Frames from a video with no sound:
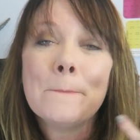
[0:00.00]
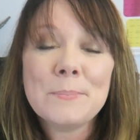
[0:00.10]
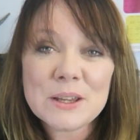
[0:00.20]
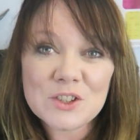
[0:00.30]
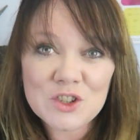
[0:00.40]

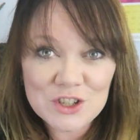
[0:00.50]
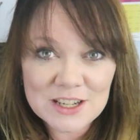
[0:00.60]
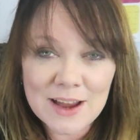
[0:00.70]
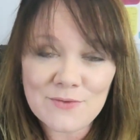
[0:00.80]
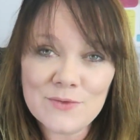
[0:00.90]
But
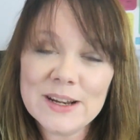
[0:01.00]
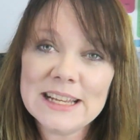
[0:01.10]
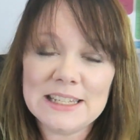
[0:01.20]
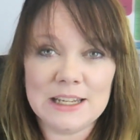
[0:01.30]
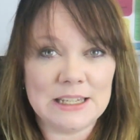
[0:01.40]

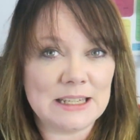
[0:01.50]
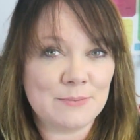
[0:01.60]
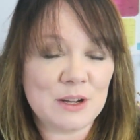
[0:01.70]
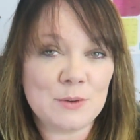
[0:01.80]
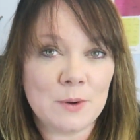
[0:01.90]
generally, teachers are
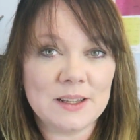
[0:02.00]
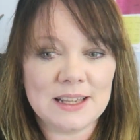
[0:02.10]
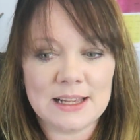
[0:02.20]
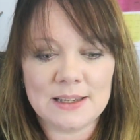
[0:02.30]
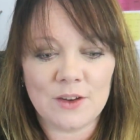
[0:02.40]
much more
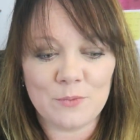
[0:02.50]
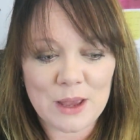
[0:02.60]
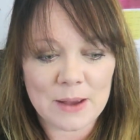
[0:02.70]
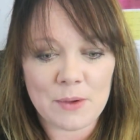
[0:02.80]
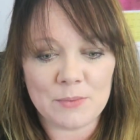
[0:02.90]
accepting of
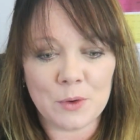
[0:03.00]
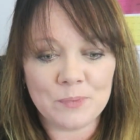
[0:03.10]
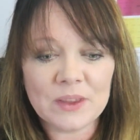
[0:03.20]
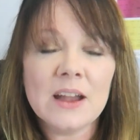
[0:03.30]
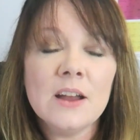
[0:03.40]
being a bit
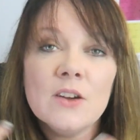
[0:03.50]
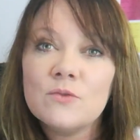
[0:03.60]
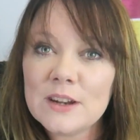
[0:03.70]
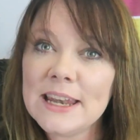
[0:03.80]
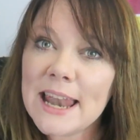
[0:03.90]
more
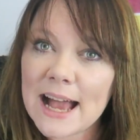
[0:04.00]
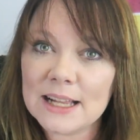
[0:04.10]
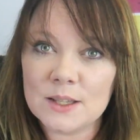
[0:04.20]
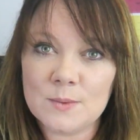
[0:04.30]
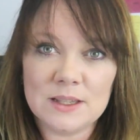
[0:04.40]

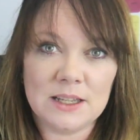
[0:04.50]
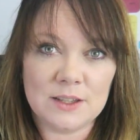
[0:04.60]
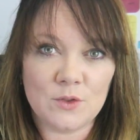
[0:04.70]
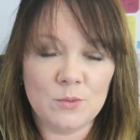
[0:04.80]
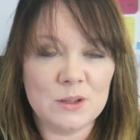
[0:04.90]
relaxed with
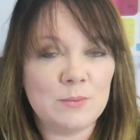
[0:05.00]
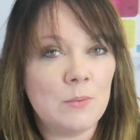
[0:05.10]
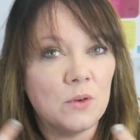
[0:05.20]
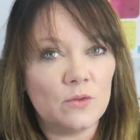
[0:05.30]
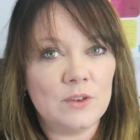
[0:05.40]
sixth formers, a
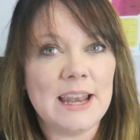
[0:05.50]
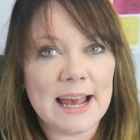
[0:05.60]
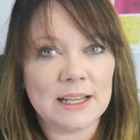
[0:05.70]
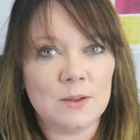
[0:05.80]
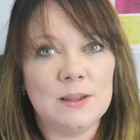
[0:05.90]
bit more
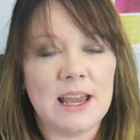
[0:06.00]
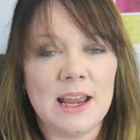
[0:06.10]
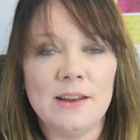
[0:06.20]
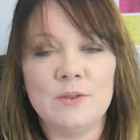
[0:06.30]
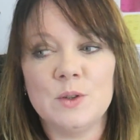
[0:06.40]
relaxed with
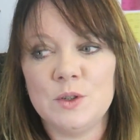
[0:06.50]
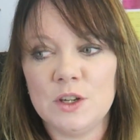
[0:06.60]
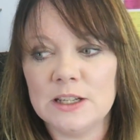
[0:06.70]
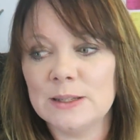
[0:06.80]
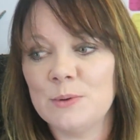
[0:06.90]
A level
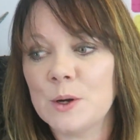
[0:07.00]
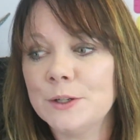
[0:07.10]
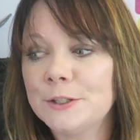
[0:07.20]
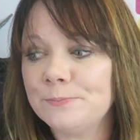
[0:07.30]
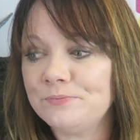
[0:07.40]
students
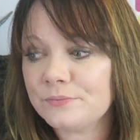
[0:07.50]
because